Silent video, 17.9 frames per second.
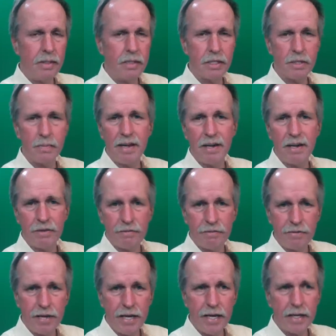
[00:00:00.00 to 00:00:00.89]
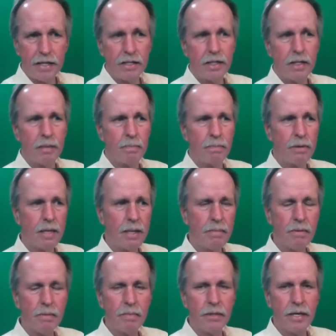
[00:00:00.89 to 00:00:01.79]
As a matter of fact, they'll
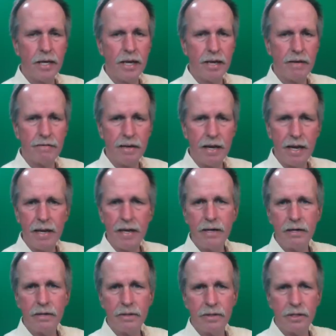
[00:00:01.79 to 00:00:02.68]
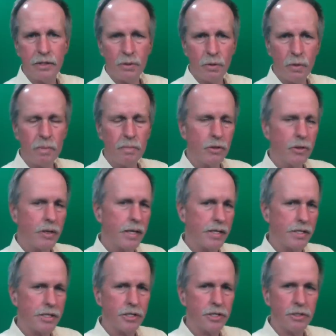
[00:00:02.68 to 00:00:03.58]
probably have higher than normal
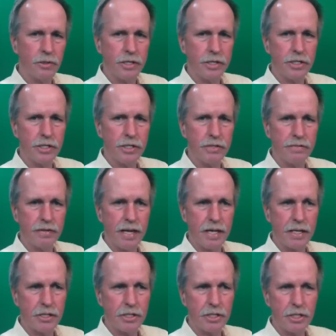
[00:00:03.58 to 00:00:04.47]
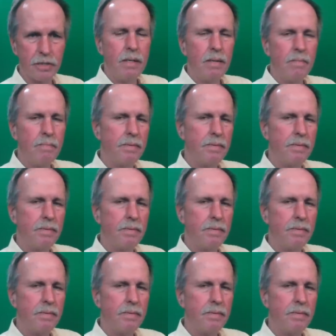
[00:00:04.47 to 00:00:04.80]
concentrations of oxygen